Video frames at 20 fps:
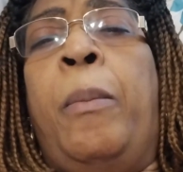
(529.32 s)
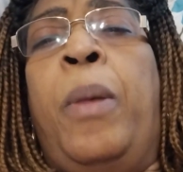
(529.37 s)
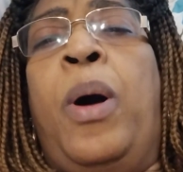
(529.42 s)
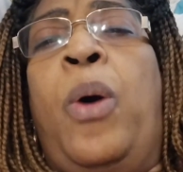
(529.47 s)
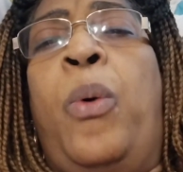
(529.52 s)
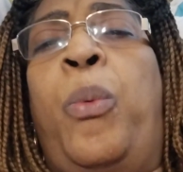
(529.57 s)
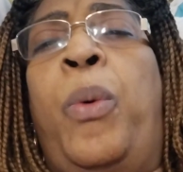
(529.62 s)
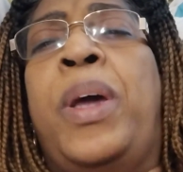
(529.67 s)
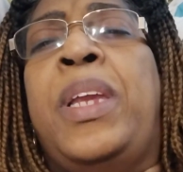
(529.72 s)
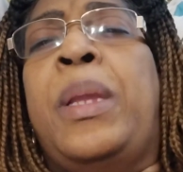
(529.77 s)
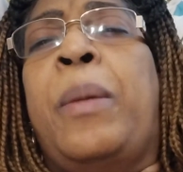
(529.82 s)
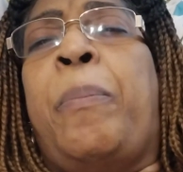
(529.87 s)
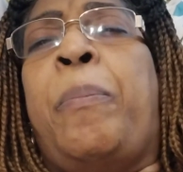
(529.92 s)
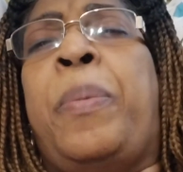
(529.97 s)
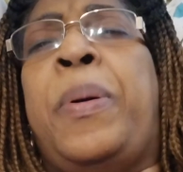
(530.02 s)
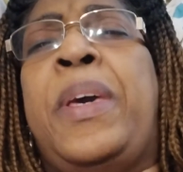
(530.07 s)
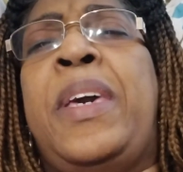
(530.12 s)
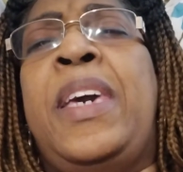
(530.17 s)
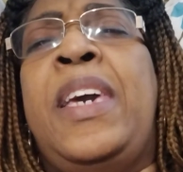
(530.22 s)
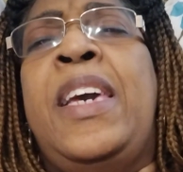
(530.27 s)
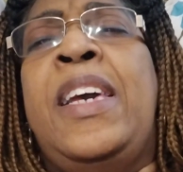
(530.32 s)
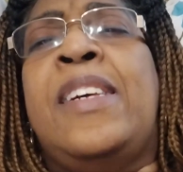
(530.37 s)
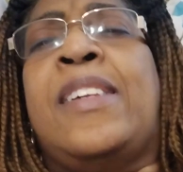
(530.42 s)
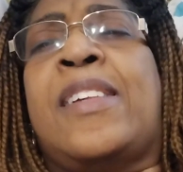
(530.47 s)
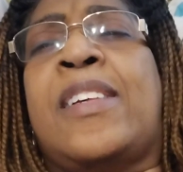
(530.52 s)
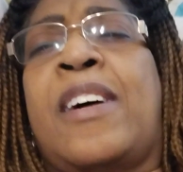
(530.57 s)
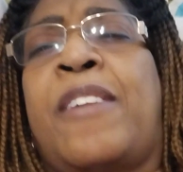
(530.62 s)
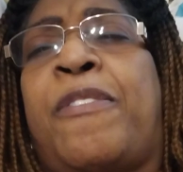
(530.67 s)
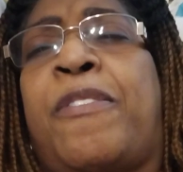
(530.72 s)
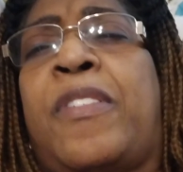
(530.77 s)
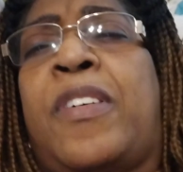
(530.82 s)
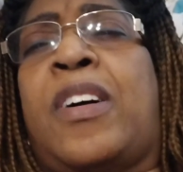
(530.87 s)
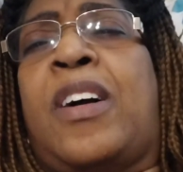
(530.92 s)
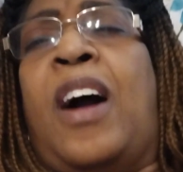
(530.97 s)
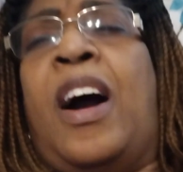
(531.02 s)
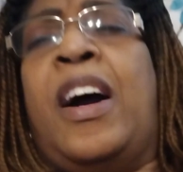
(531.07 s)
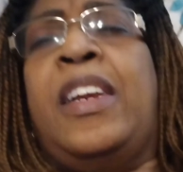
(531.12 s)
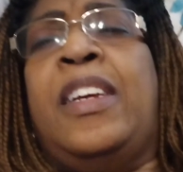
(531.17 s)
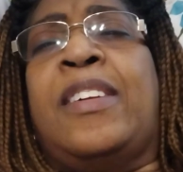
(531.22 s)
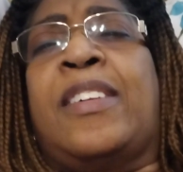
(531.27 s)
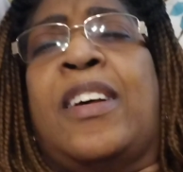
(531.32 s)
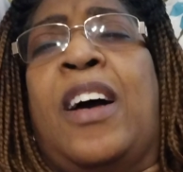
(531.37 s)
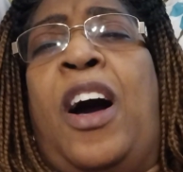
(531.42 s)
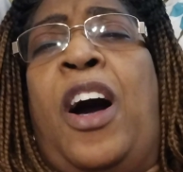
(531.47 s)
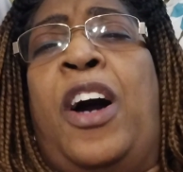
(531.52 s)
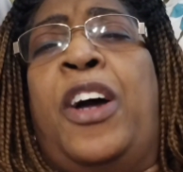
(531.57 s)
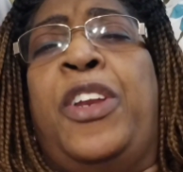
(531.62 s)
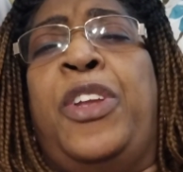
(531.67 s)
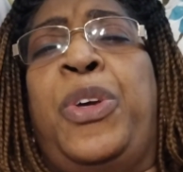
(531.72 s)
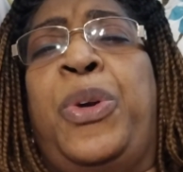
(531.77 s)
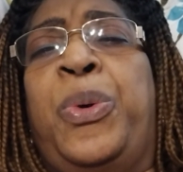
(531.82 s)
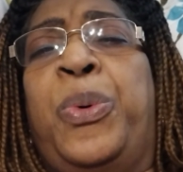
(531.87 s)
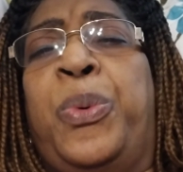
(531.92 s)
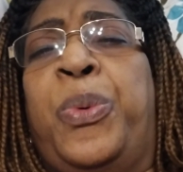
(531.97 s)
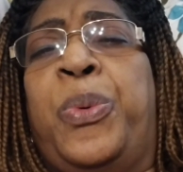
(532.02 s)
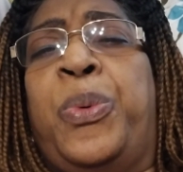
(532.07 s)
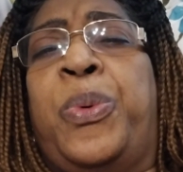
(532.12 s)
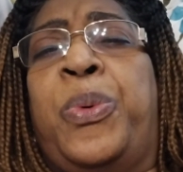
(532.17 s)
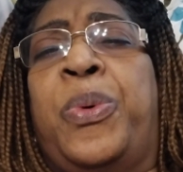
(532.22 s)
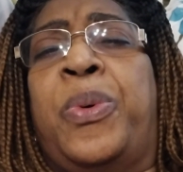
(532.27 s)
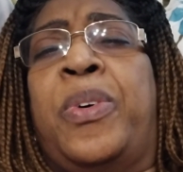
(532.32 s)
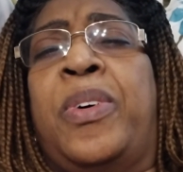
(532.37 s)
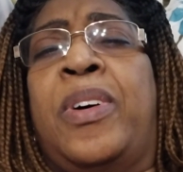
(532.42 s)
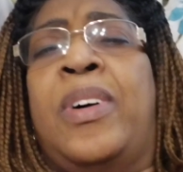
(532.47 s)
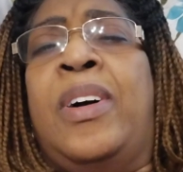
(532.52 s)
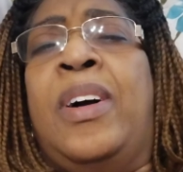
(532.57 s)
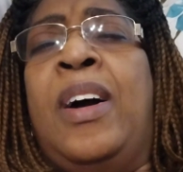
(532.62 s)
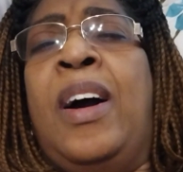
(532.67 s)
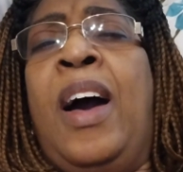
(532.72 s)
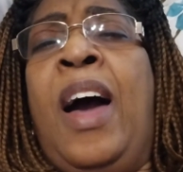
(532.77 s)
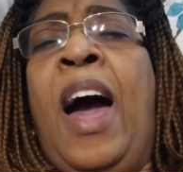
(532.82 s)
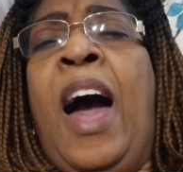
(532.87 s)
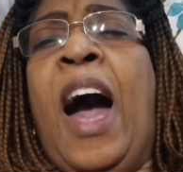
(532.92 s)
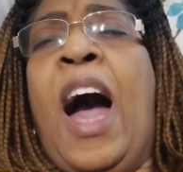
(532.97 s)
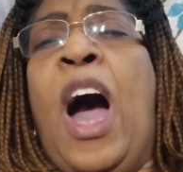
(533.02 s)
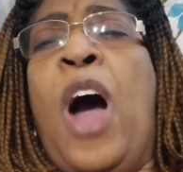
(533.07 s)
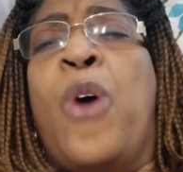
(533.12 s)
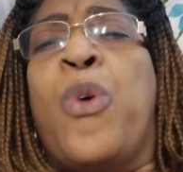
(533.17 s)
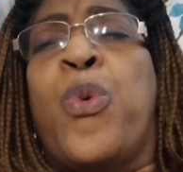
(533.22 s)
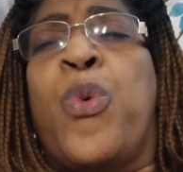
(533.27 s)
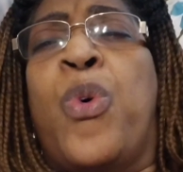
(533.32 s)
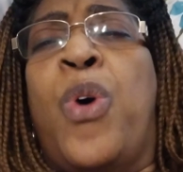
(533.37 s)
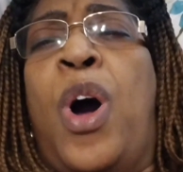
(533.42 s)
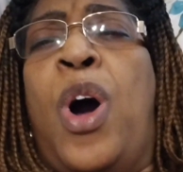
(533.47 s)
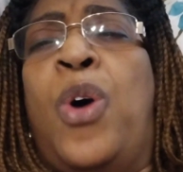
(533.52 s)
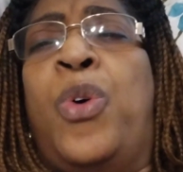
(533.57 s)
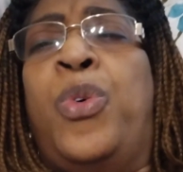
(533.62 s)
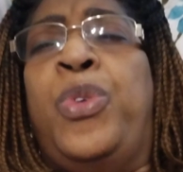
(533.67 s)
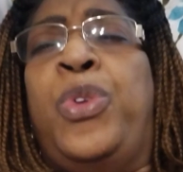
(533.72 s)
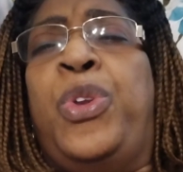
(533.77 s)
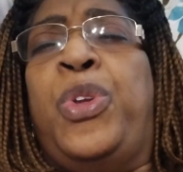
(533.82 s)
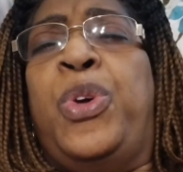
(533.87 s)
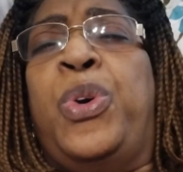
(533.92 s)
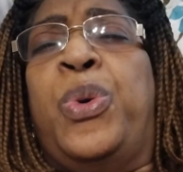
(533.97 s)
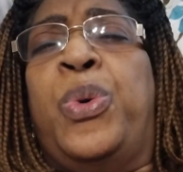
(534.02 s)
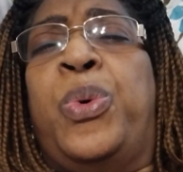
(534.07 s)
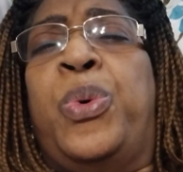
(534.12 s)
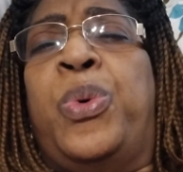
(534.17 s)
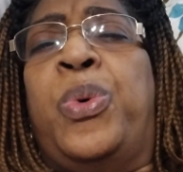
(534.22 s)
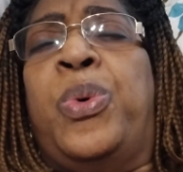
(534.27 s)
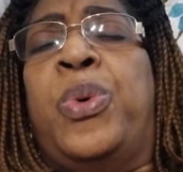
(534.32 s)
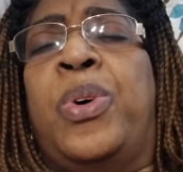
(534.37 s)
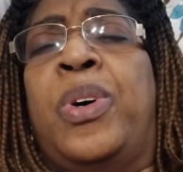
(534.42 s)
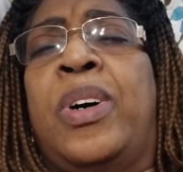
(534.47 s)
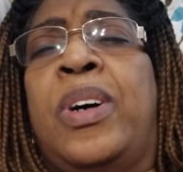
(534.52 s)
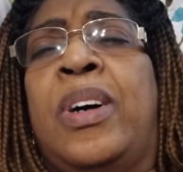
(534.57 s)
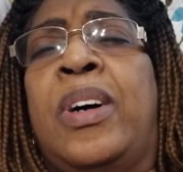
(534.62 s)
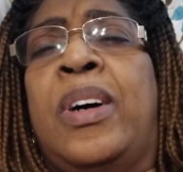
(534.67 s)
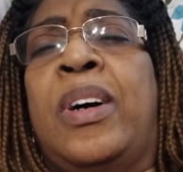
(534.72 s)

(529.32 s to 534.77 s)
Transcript: But when the peace of God is on you, around you,